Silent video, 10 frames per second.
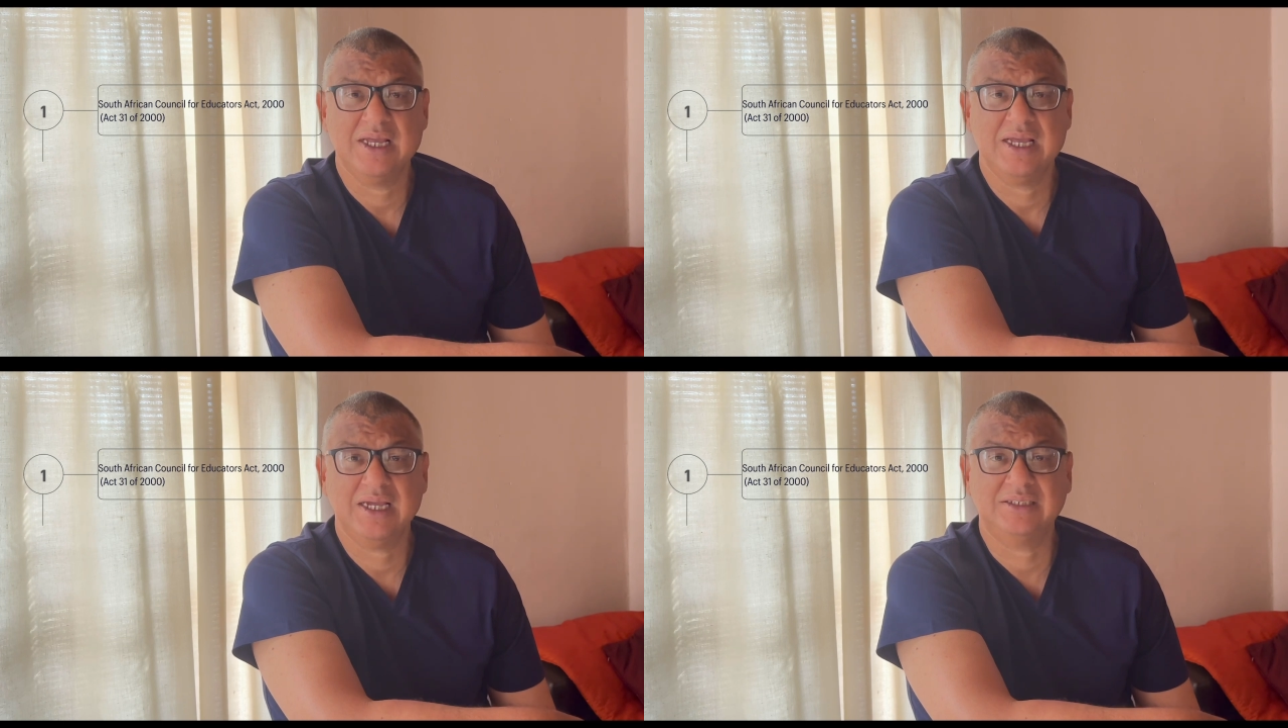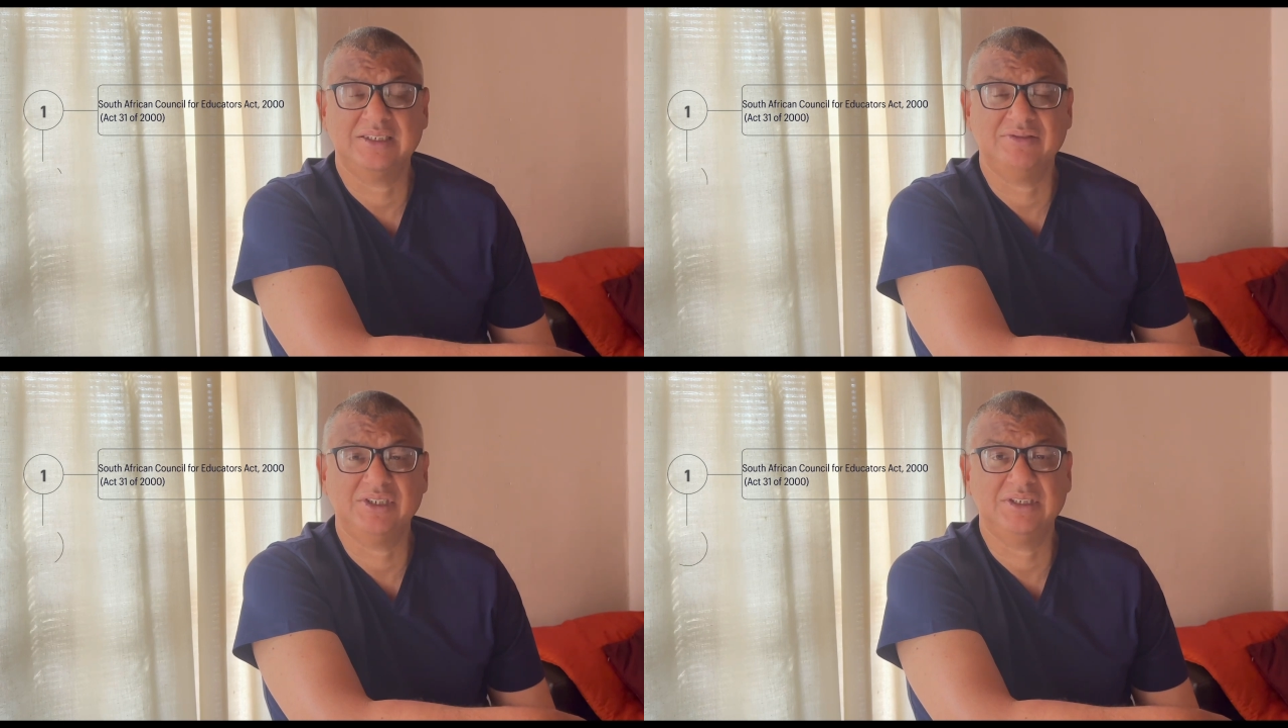Act
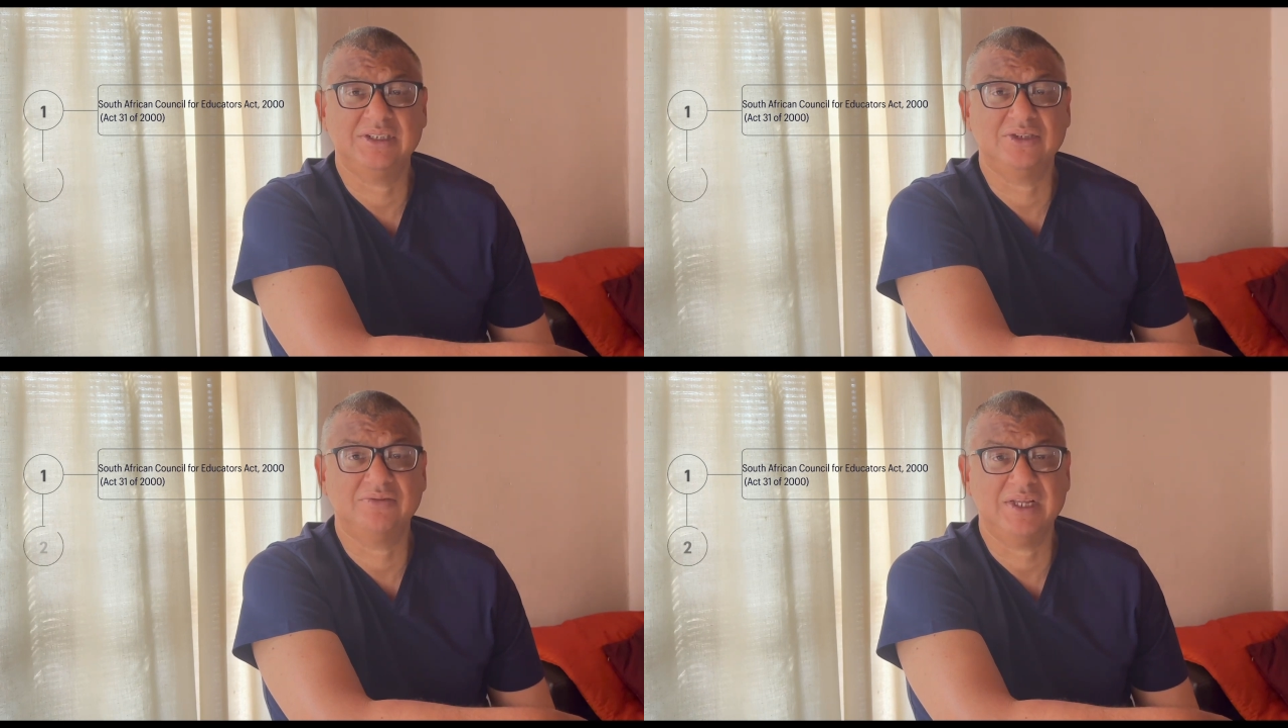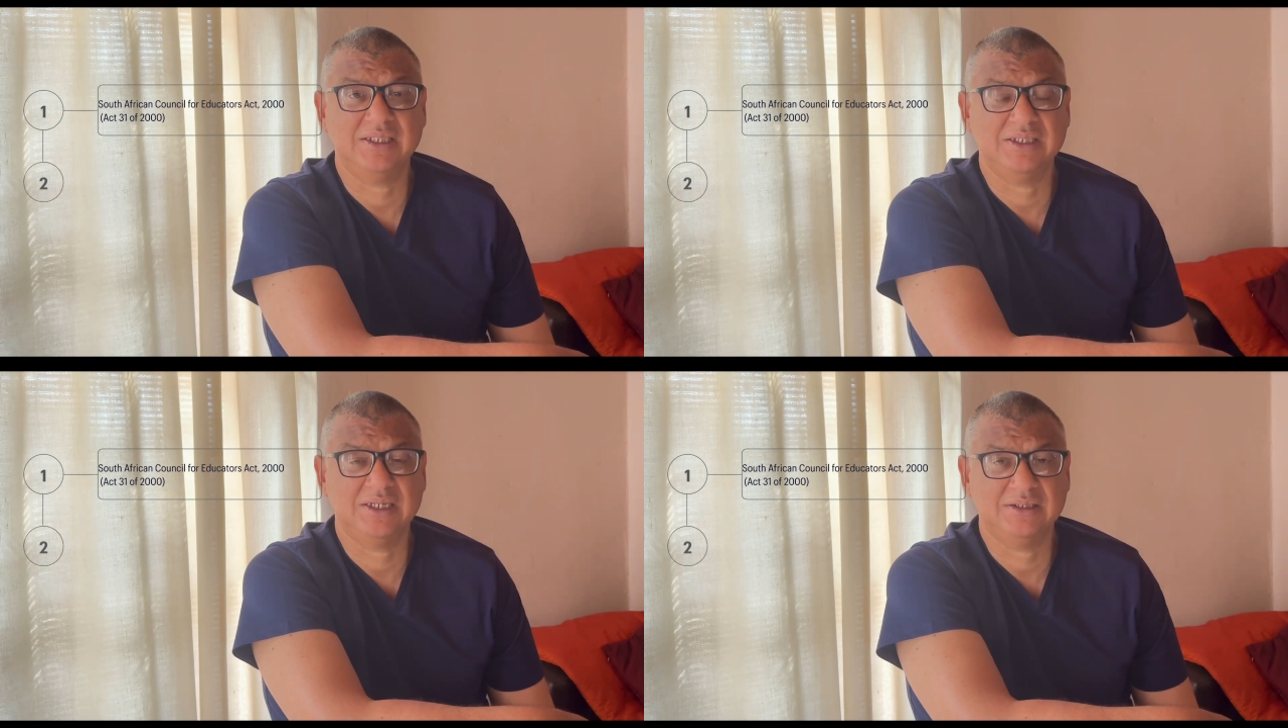76 of
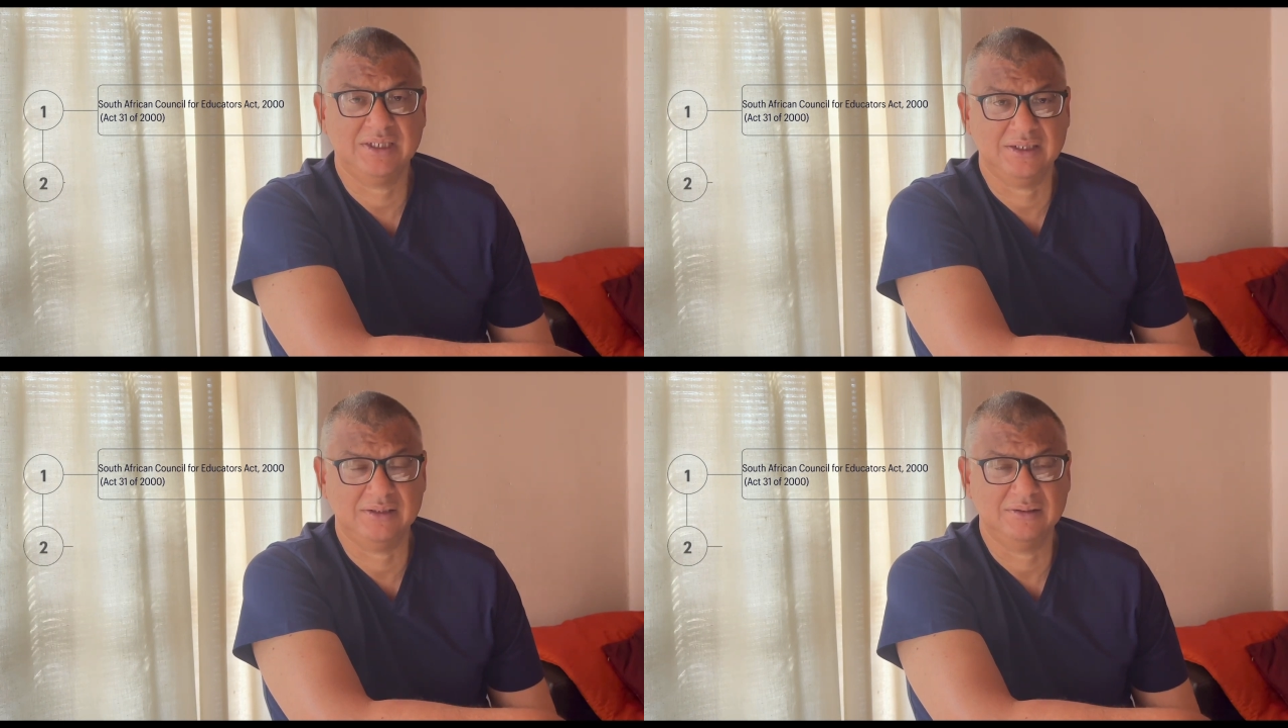1998.